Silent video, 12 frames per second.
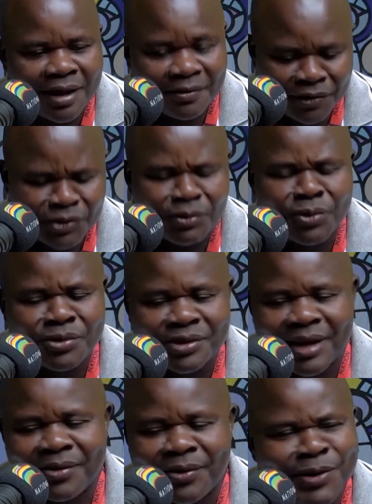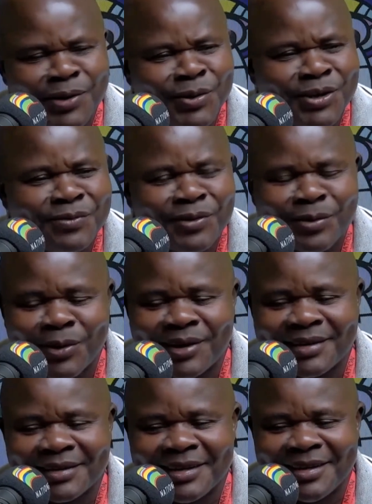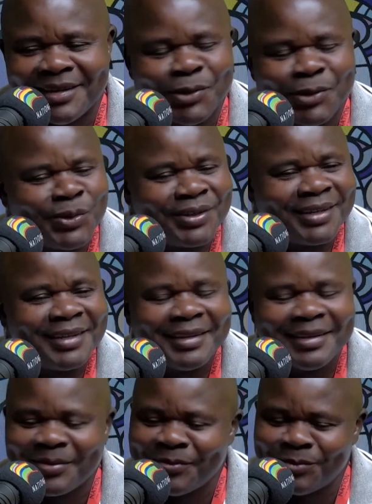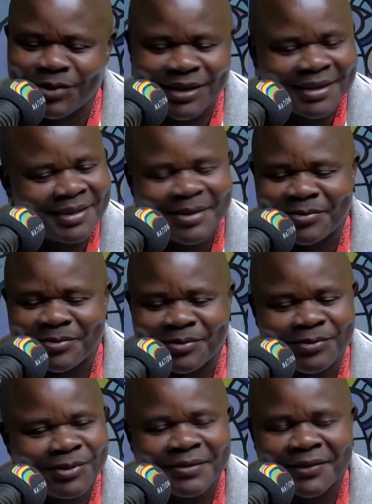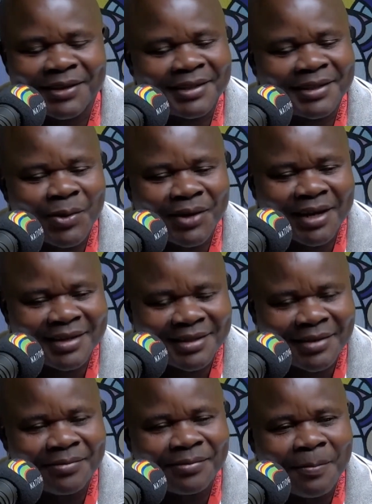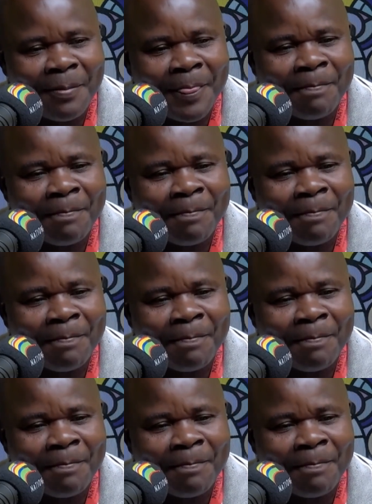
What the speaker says: And even your own Sacco, I know it very well, Nation, very safe, very, very sound and safe.